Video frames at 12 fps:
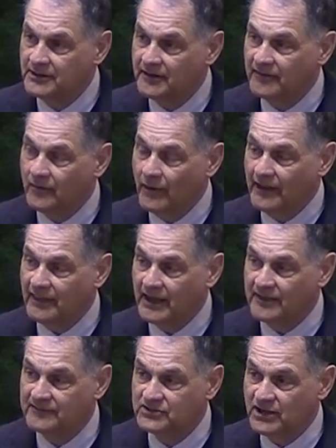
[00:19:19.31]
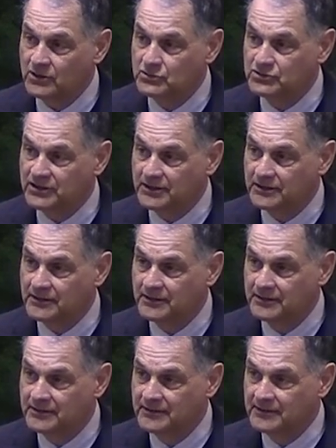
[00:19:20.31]
of the way they have chosen.
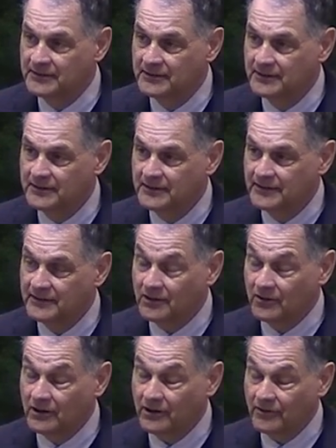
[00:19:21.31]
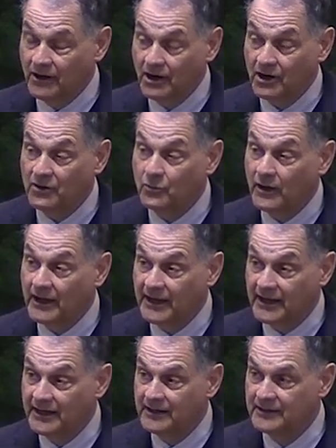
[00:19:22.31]
They're going to learn the hard
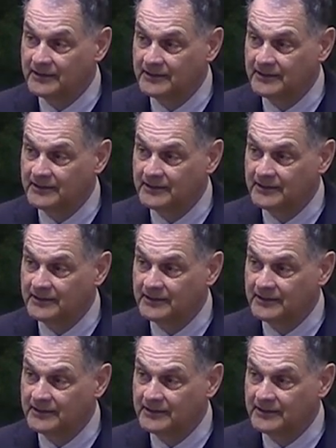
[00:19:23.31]
way.